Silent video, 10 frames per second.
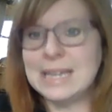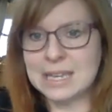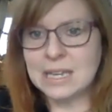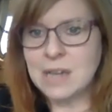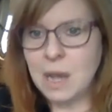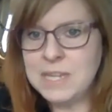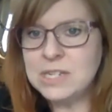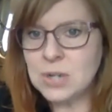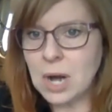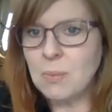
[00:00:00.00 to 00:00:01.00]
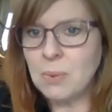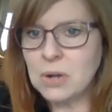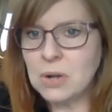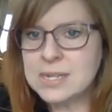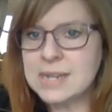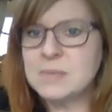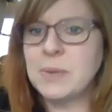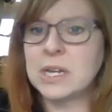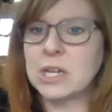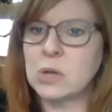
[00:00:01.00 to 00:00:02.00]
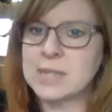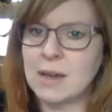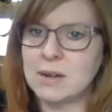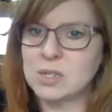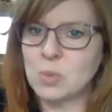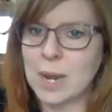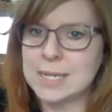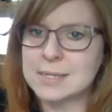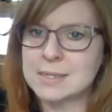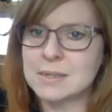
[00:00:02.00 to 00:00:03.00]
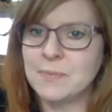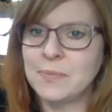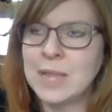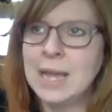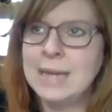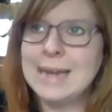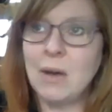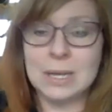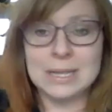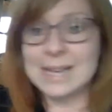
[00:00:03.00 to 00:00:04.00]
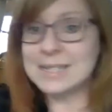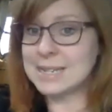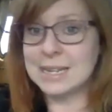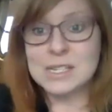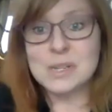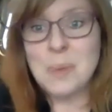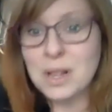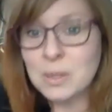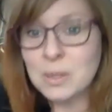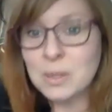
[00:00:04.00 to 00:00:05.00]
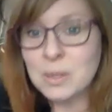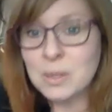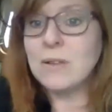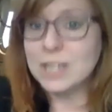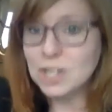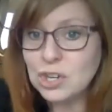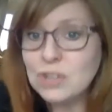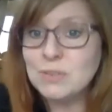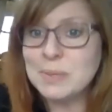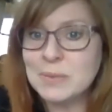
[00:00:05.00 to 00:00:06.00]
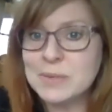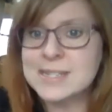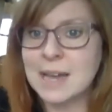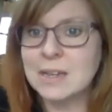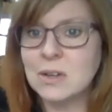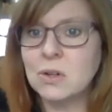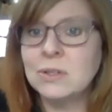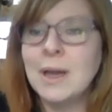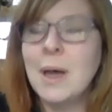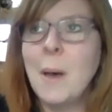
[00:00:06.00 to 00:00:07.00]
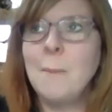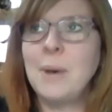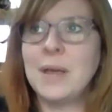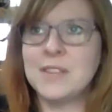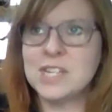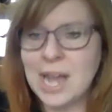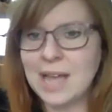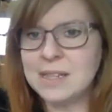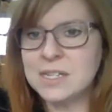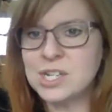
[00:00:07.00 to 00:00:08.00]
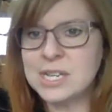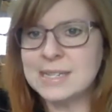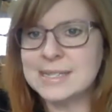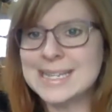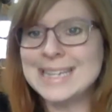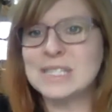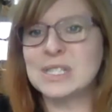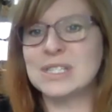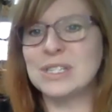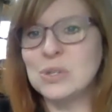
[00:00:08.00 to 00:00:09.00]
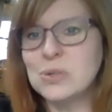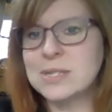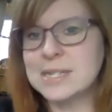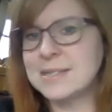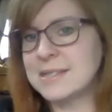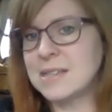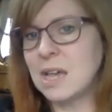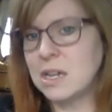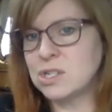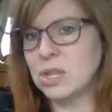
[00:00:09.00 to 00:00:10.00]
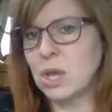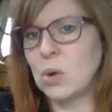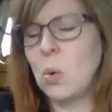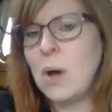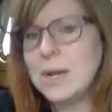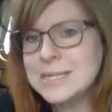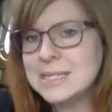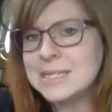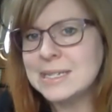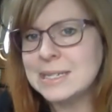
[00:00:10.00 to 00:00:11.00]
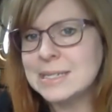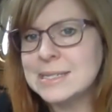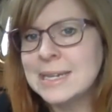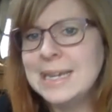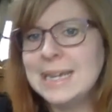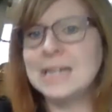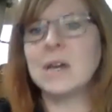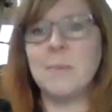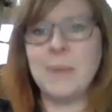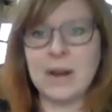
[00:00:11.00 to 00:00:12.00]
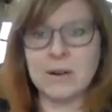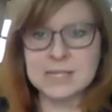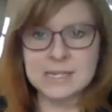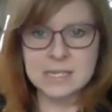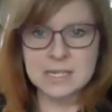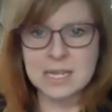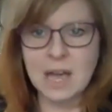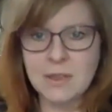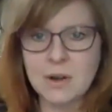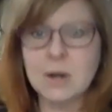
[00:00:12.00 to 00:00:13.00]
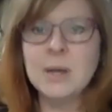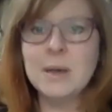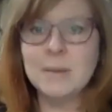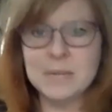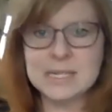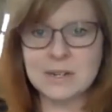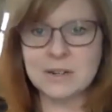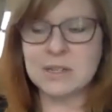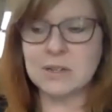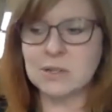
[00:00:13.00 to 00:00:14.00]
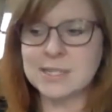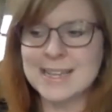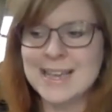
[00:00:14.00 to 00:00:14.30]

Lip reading: can come into our process, but it goes out as waste. Now, elastane is a polymer as well. It could be recycled, but the challenge is it's used in such low quantities in comparison to the other materials